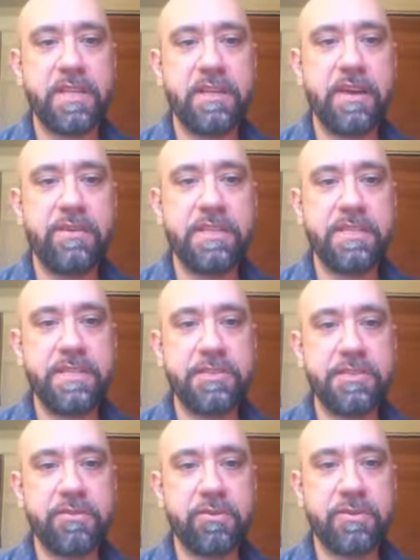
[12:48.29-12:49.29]
Now, in
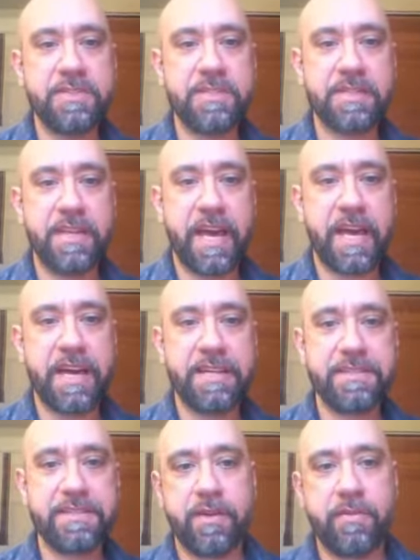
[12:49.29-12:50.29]
addition, of course, to the cast,